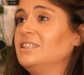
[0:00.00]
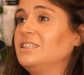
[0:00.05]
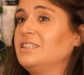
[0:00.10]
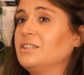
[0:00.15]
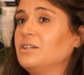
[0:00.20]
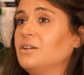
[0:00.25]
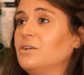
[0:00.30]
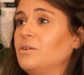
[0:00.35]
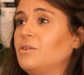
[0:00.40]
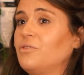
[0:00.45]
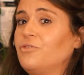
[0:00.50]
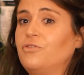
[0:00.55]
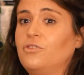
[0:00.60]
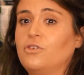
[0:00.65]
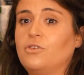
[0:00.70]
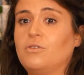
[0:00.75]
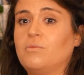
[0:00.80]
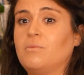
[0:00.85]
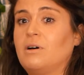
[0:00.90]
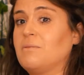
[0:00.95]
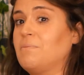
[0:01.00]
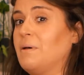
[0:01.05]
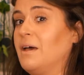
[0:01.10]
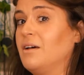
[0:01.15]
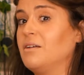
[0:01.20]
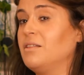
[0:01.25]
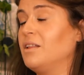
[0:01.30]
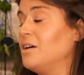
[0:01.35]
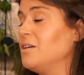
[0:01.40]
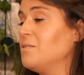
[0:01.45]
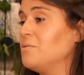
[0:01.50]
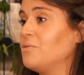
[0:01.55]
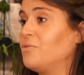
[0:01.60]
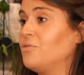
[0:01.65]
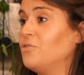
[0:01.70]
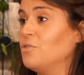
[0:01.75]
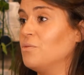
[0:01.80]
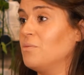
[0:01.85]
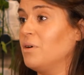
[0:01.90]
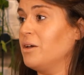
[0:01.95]
for my
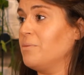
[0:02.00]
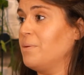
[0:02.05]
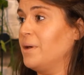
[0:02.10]
parents,